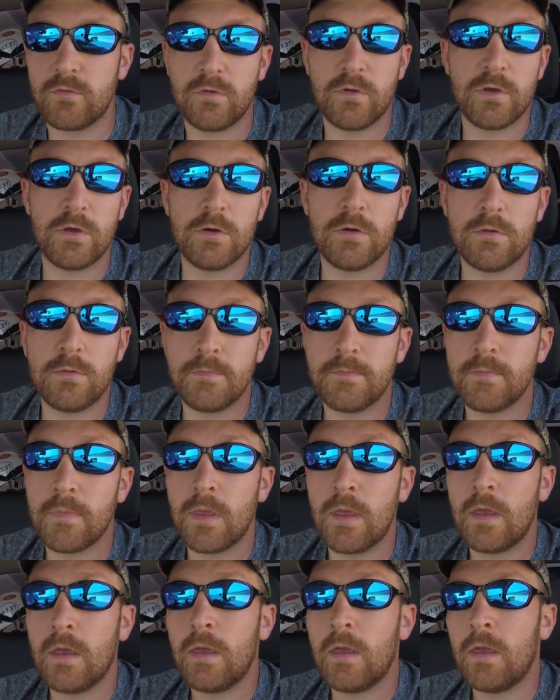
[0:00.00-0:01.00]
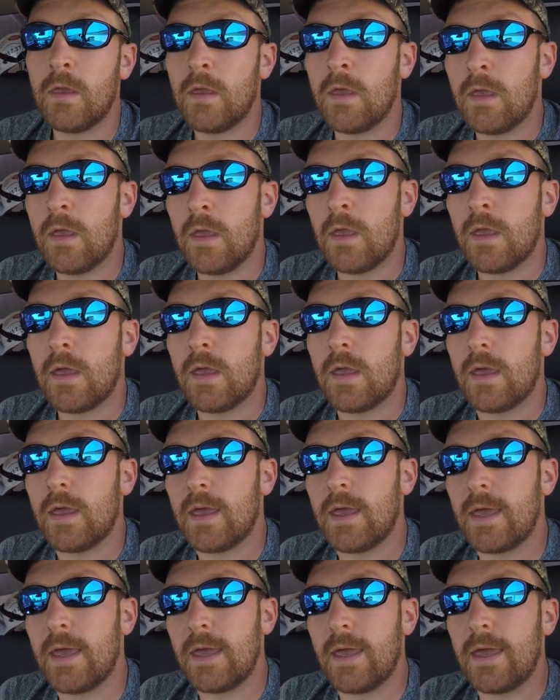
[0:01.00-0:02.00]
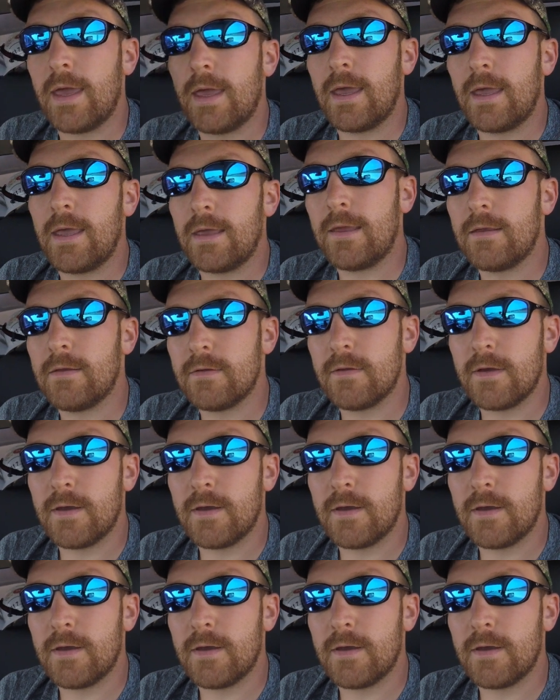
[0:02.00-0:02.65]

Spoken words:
to. And